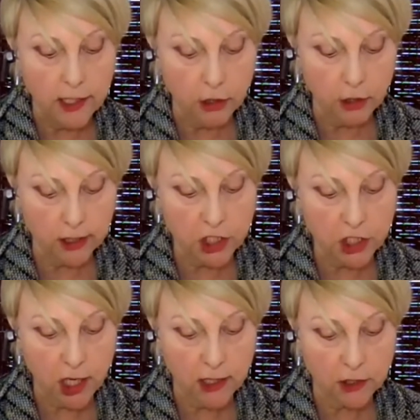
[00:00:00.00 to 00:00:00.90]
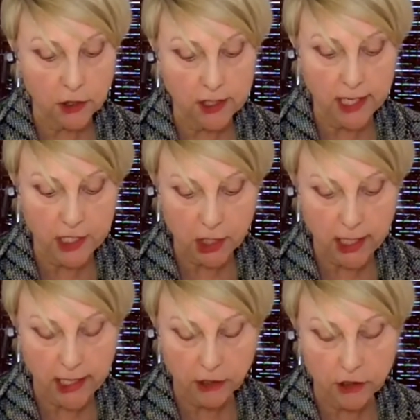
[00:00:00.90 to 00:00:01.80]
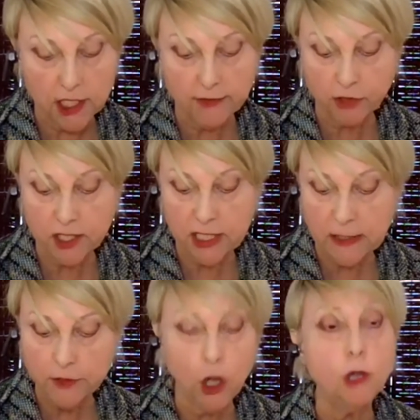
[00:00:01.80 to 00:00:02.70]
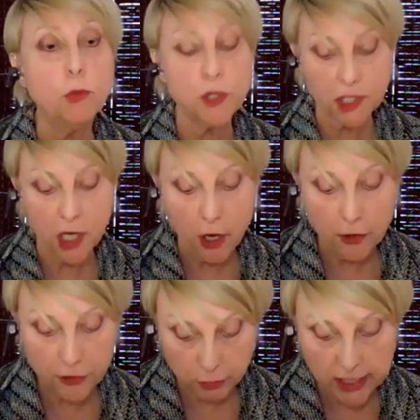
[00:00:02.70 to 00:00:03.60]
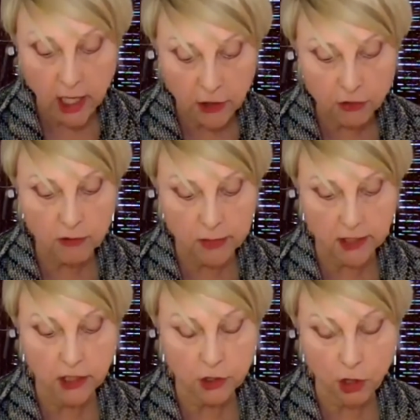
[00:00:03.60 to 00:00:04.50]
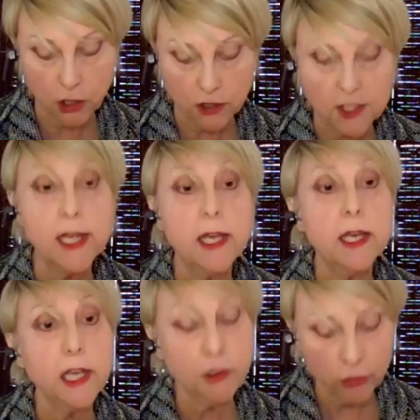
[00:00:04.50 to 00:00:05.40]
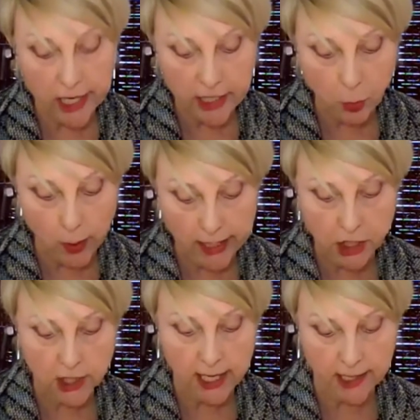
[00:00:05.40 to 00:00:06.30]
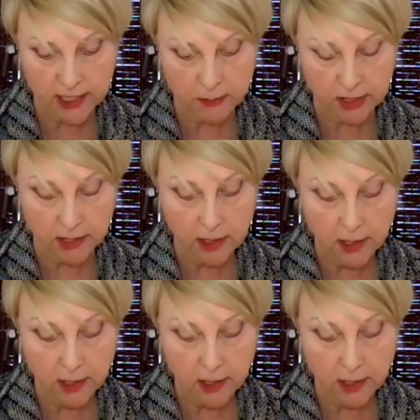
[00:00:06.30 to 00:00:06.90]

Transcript: early childhood educators have received almost $300 million in wage enhancement.